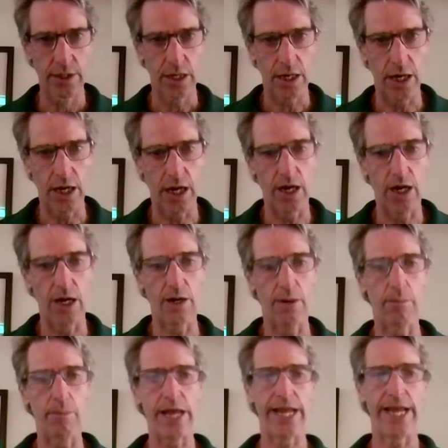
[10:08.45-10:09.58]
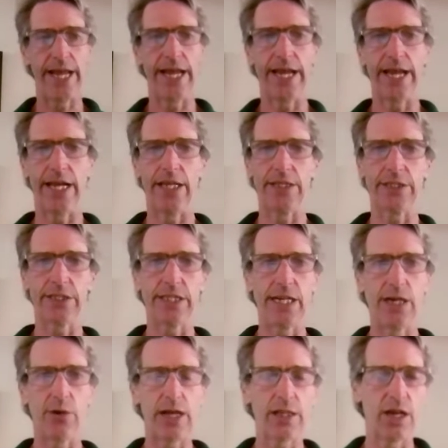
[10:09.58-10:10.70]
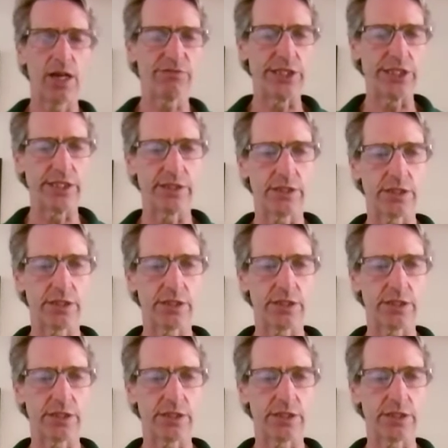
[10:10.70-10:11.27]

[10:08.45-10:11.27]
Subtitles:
And, I loved it,